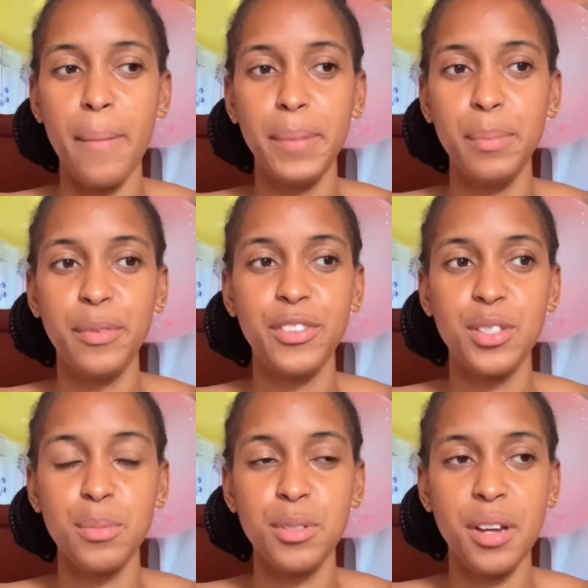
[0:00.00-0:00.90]
people to
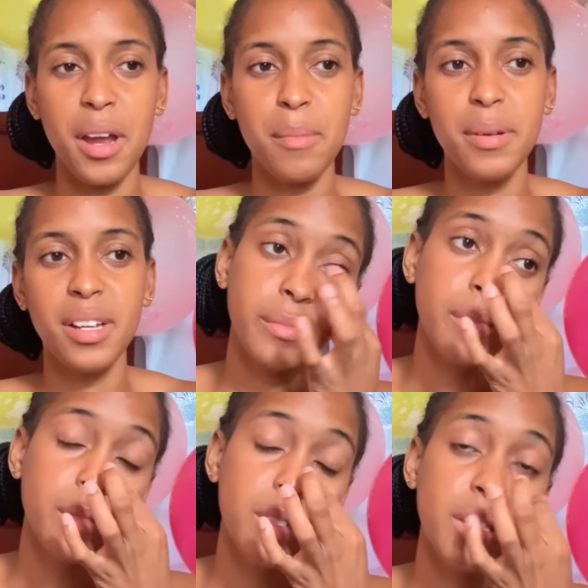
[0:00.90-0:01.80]
subscribe.
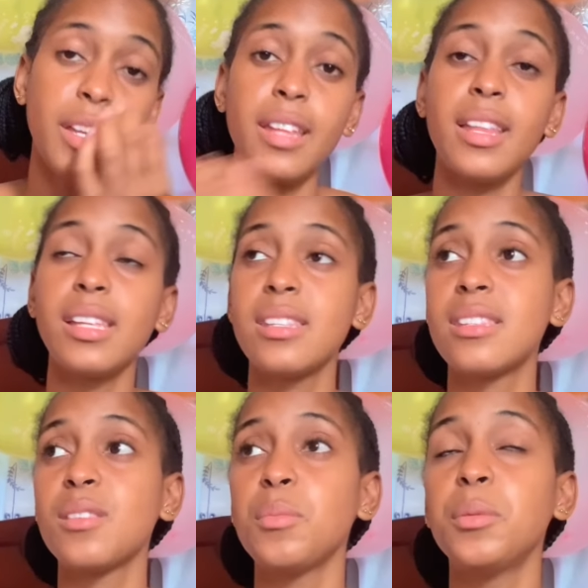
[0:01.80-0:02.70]
So yeah, that's
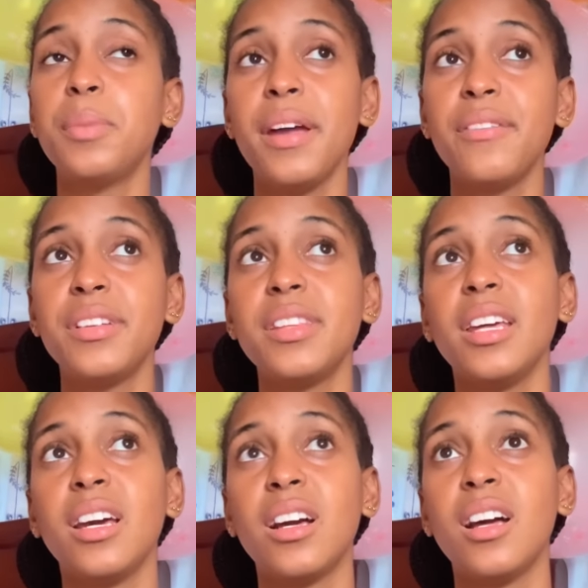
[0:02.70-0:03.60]
sum up
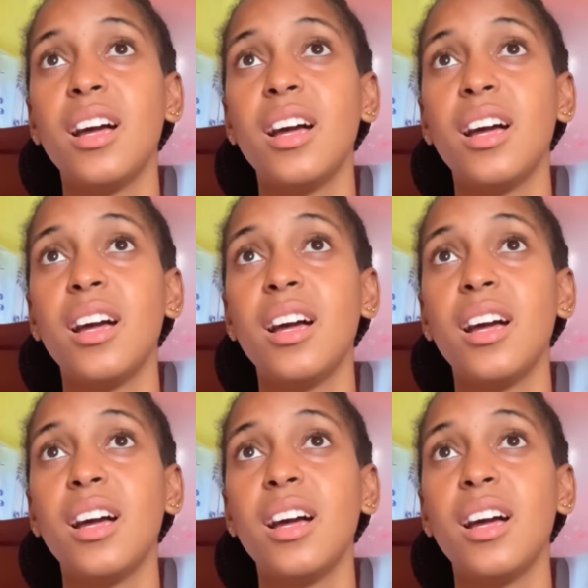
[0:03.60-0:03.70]
everything